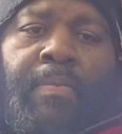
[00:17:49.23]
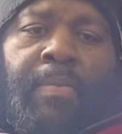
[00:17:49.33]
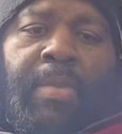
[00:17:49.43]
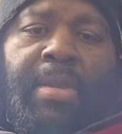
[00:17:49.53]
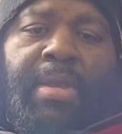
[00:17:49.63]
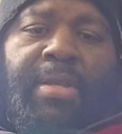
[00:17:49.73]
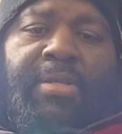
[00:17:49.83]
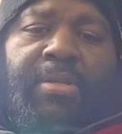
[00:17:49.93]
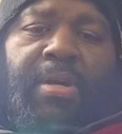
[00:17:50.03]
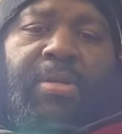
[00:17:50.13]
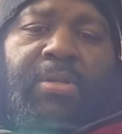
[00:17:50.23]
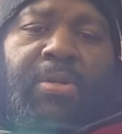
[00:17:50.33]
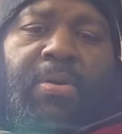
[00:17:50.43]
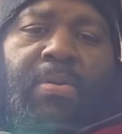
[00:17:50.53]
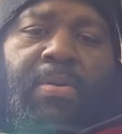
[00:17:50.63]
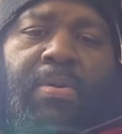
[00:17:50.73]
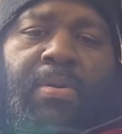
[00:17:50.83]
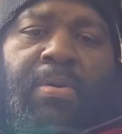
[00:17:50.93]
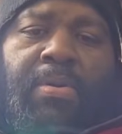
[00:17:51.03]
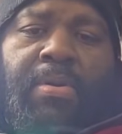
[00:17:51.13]
And then this is also
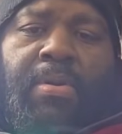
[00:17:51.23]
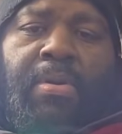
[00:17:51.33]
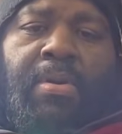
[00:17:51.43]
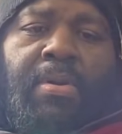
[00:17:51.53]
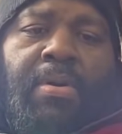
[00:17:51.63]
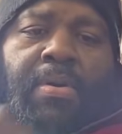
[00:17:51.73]
on